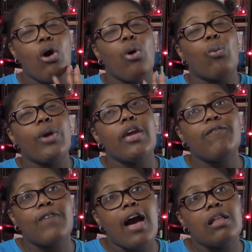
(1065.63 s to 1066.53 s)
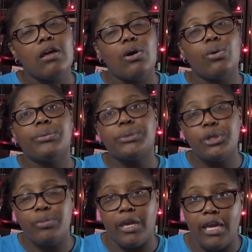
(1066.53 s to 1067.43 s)
we follow
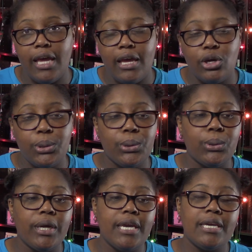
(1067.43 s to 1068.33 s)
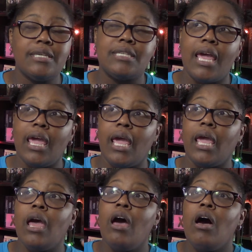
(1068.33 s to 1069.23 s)
Ruby, who is
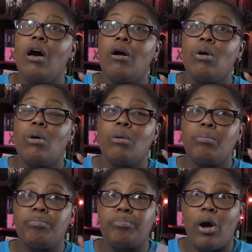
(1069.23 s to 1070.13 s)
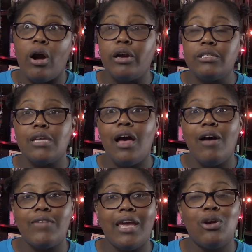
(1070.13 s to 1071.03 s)
a part
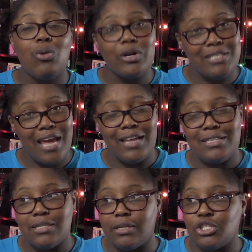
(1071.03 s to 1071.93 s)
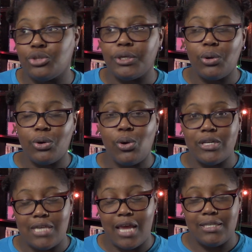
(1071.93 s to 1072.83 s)
of a quartet, a string
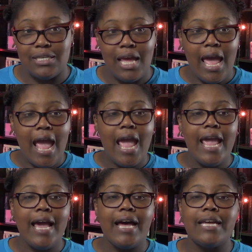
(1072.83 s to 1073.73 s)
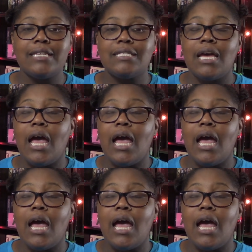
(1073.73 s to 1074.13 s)
quartet, and